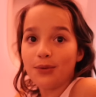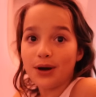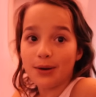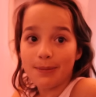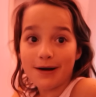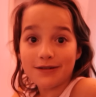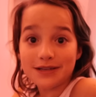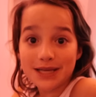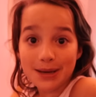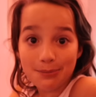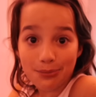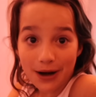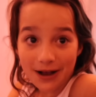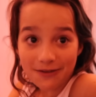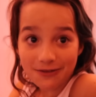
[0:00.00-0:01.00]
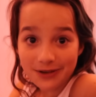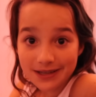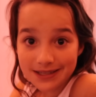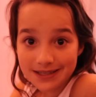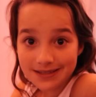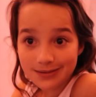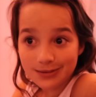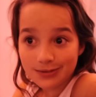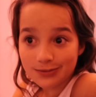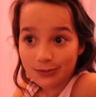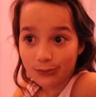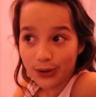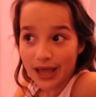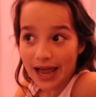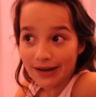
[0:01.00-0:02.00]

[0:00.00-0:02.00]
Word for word: we're about to get breakfast. We